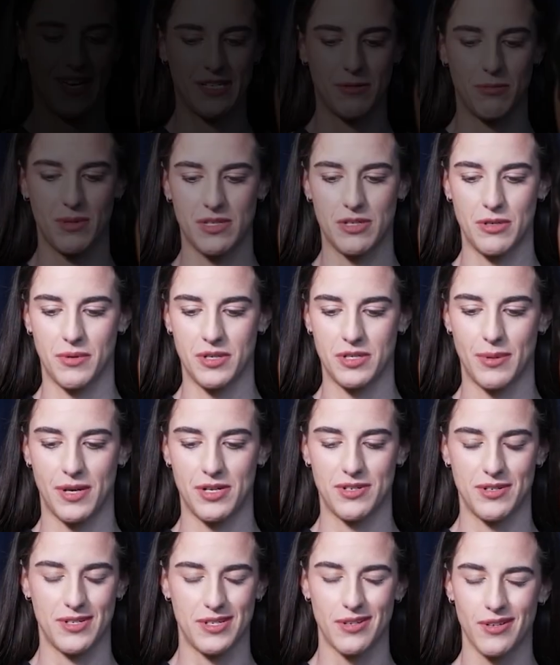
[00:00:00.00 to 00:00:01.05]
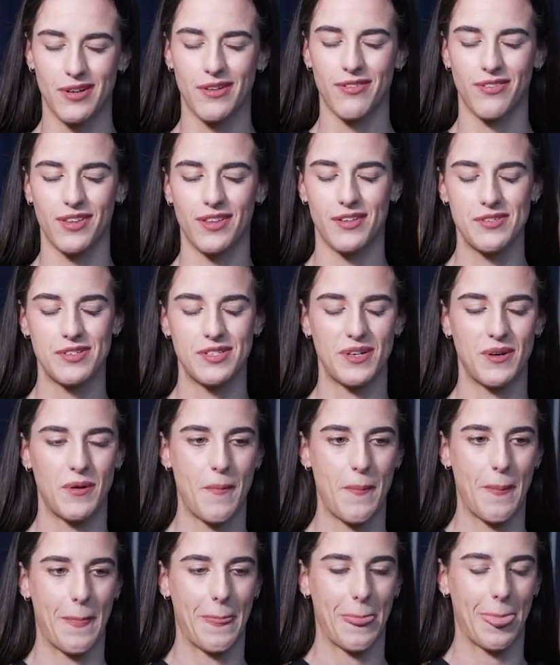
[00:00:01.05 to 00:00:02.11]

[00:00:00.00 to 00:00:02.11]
they risk losing a golden opportunity.